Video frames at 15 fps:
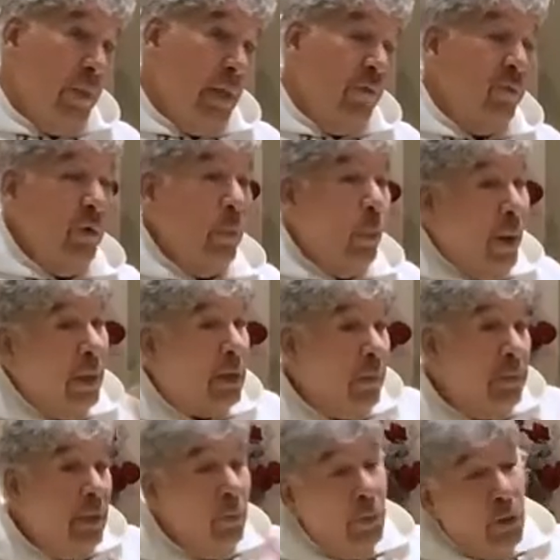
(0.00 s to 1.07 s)
If we
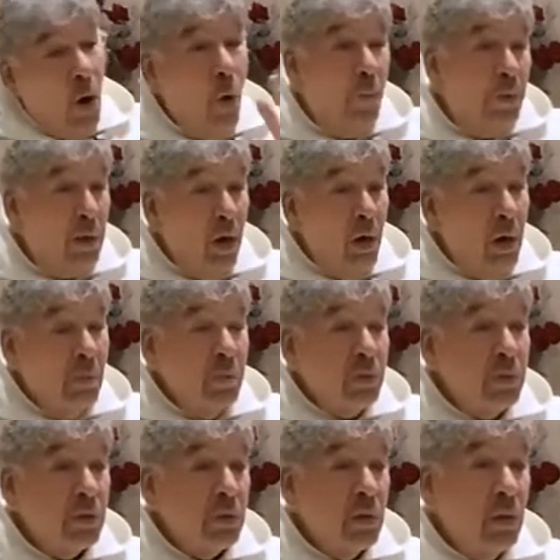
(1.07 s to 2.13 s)
welcome them with open
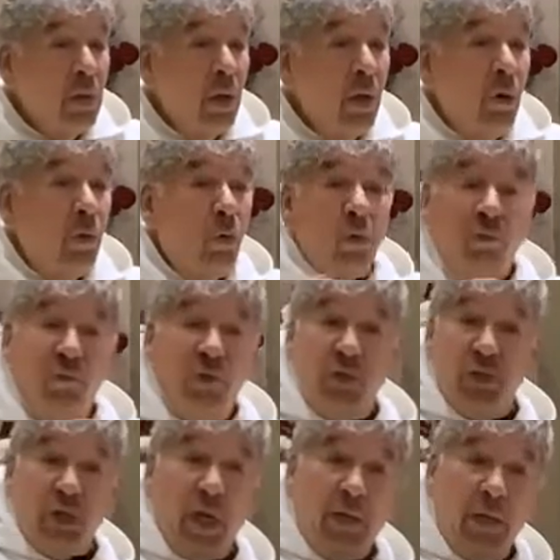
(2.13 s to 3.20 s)
arms, or if we
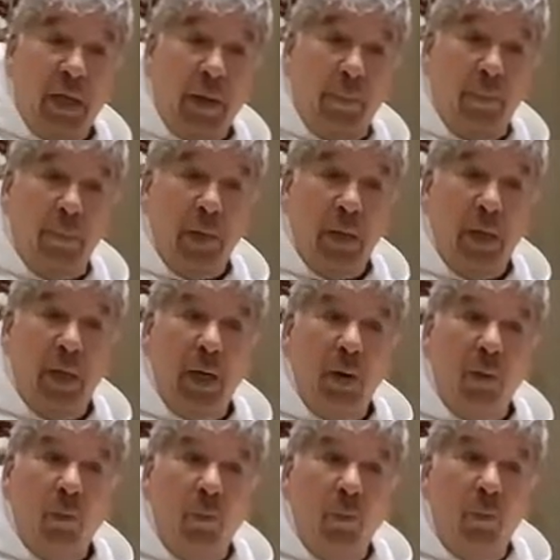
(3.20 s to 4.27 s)
shun them,
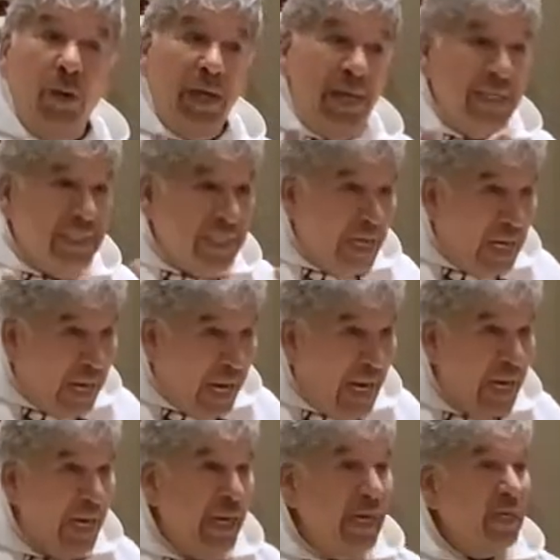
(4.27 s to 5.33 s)
it's a
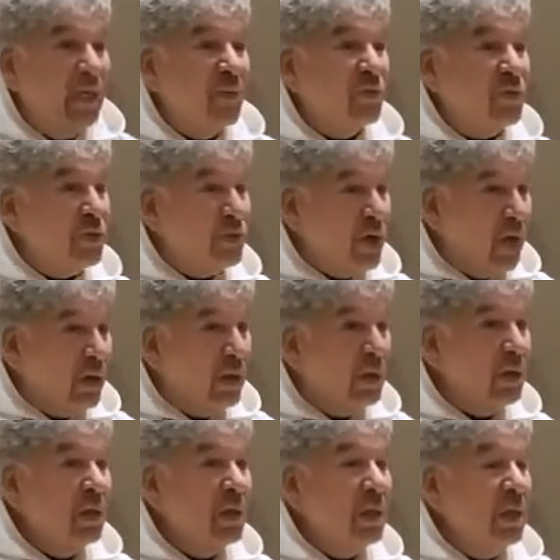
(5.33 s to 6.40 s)
kind of
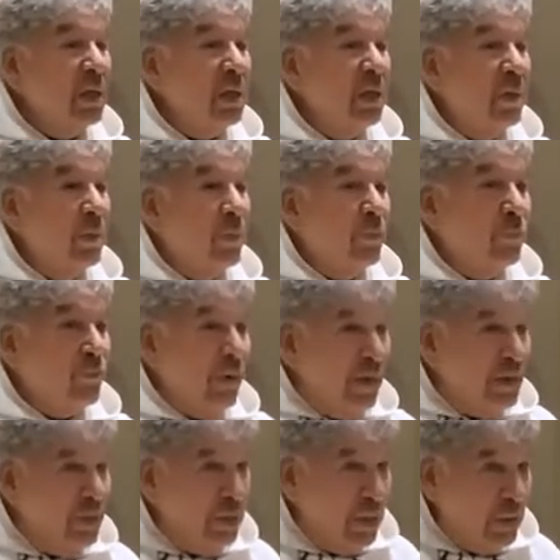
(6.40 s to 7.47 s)
subtle
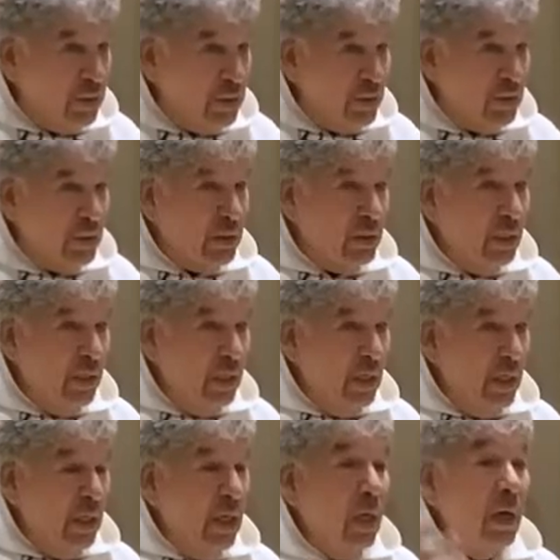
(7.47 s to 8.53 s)
prejudice
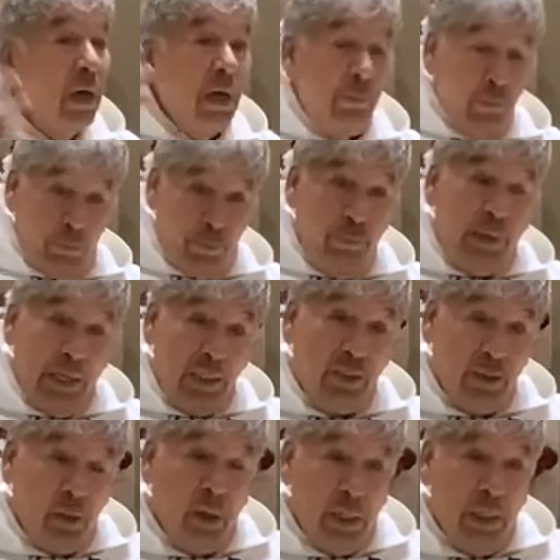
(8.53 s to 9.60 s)

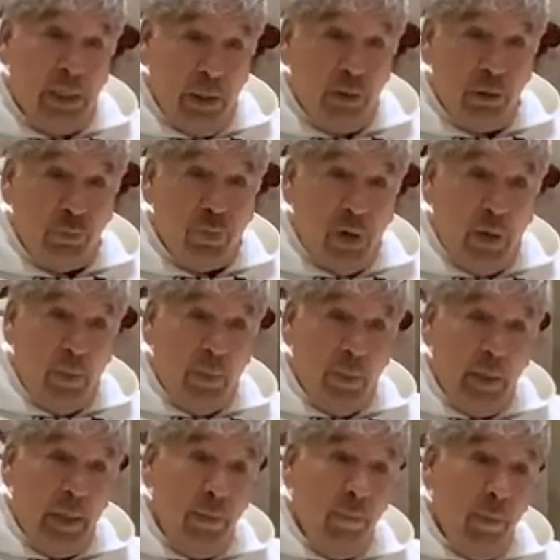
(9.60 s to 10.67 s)
based on guilt,
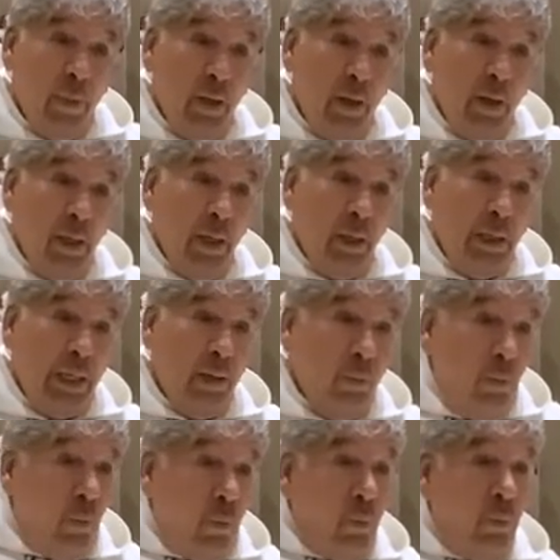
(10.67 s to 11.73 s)
probably, that
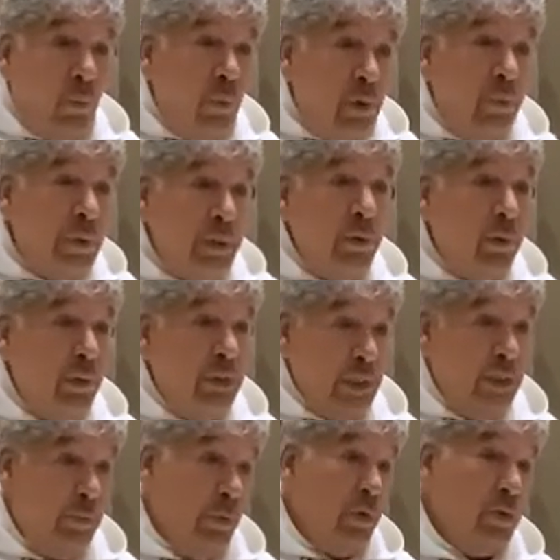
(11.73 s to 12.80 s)
what do we do with
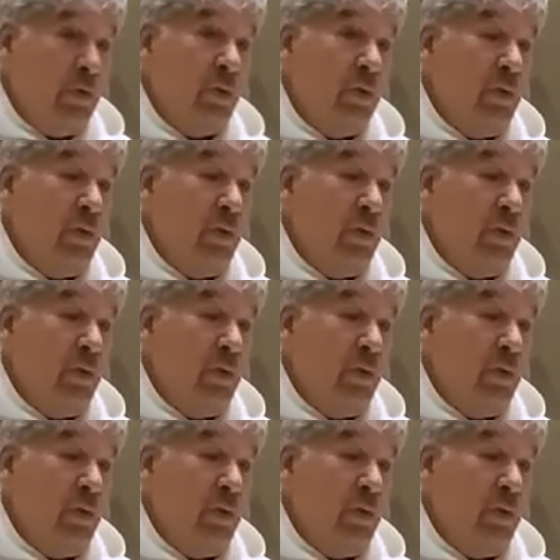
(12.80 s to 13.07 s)
this person